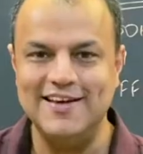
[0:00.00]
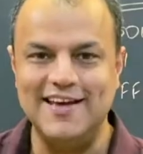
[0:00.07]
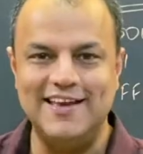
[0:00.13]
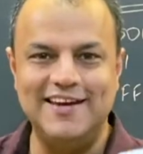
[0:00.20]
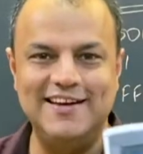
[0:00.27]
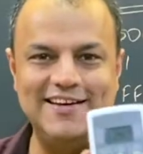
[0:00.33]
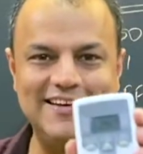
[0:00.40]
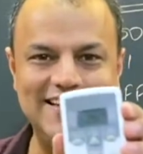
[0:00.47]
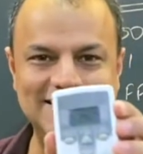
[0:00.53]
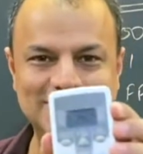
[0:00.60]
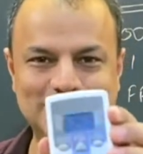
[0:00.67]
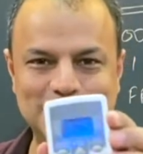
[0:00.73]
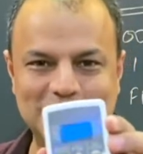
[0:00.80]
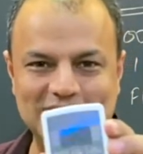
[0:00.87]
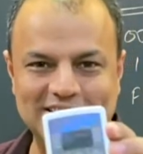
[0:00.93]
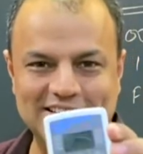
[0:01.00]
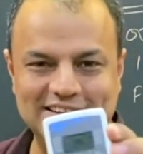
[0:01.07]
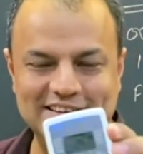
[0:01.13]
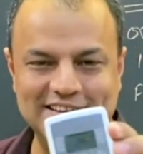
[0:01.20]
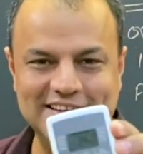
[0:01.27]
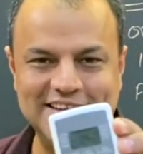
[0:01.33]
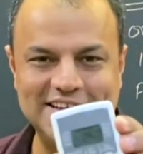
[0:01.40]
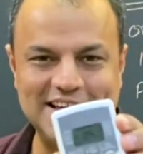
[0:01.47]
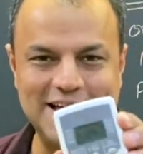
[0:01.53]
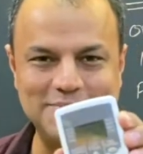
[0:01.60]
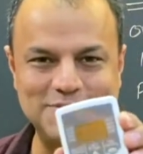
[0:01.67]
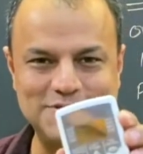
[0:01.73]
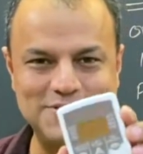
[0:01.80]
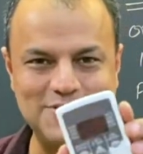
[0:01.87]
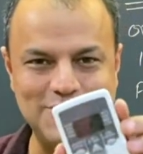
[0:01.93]
And it does work.
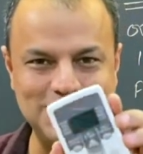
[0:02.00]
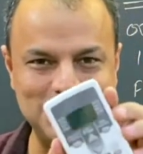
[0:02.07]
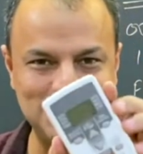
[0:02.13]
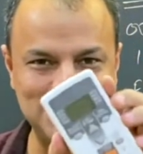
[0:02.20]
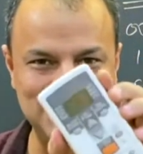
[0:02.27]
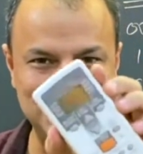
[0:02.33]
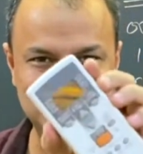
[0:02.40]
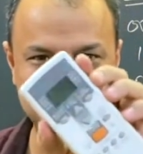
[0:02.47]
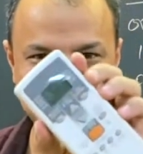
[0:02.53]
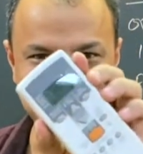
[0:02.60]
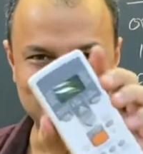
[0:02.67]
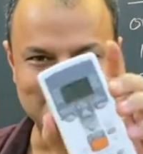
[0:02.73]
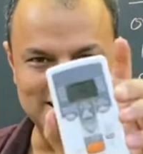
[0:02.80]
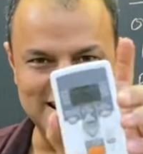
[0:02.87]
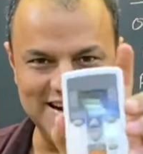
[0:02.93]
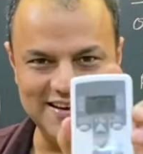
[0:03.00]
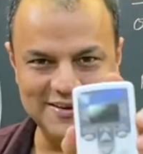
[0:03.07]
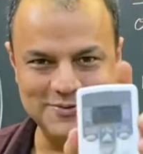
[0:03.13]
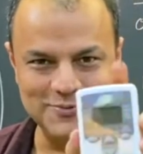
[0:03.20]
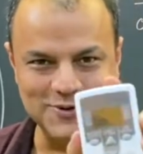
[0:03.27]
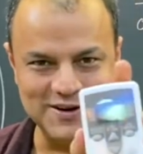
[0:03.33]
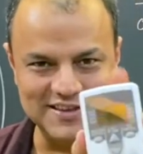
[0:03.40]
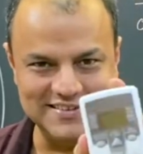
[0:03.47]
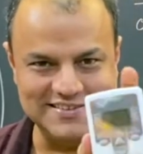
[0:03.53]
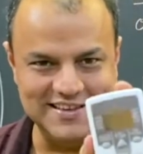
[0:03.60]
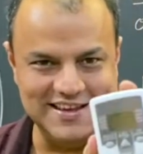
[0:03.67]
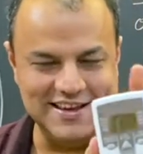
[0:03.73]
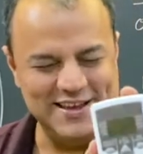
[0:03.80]
I'm not sure whether you can read what is there.